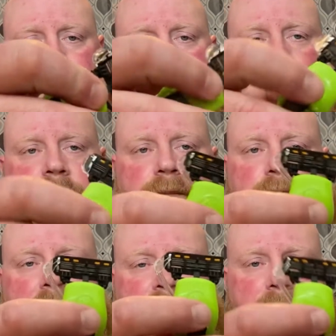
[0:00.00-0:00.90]
And
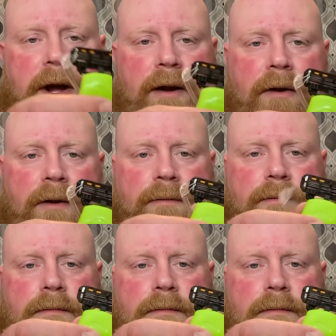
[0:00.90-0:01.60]
pop it right on.